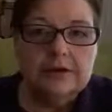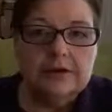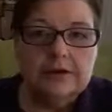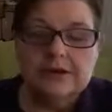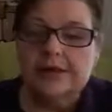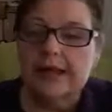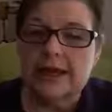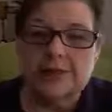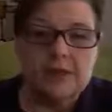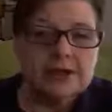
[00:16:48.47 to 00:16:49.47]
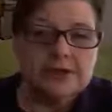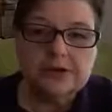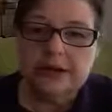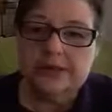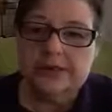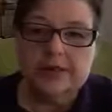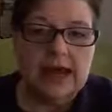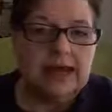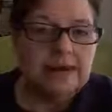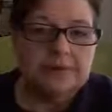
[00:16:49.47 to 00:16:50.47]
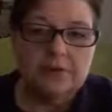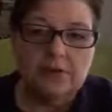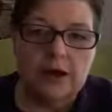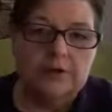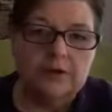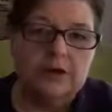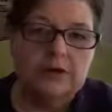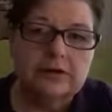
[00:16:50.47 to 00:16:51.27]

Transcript: The same yesterday, today, and forever.